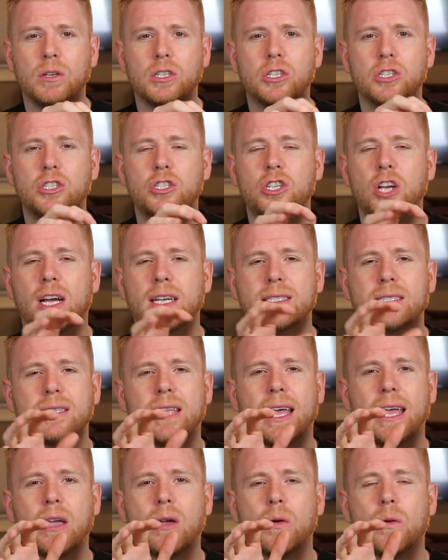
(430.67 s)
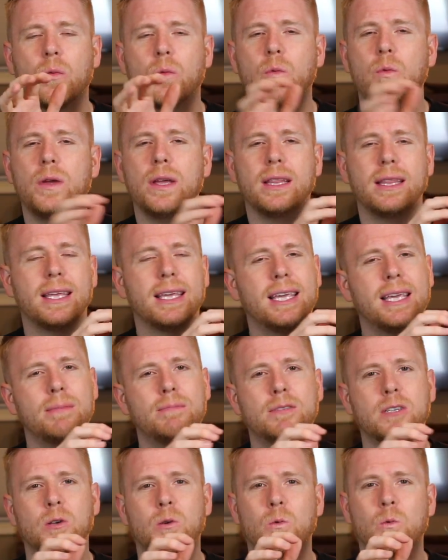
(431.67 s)
which just like really
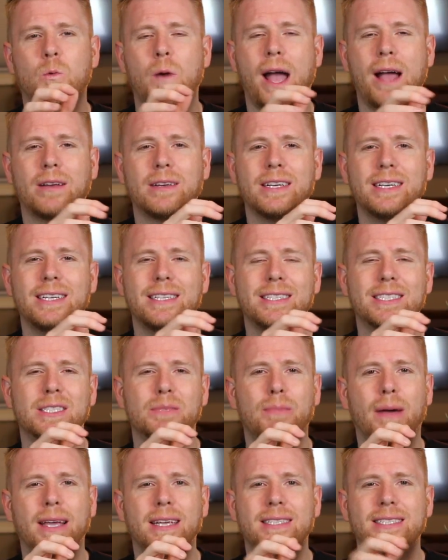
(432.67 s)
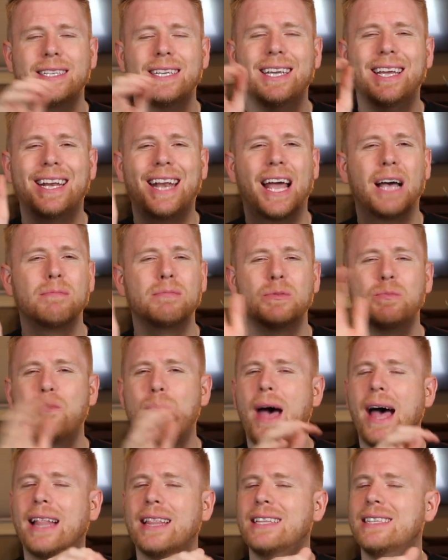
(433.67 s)
keeps it rounded and spicy and helps
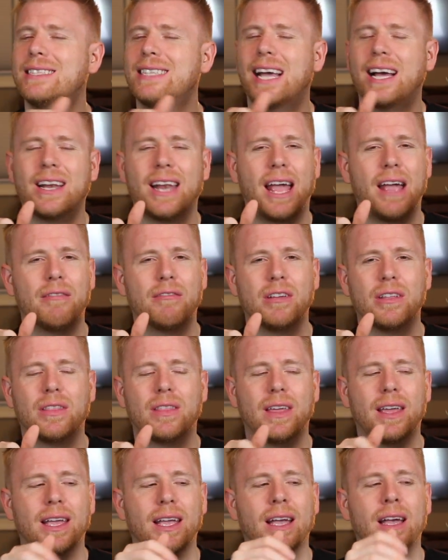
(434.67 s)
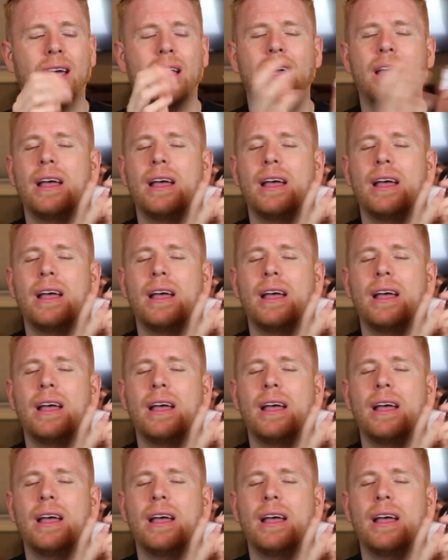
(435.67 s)
balance out everything.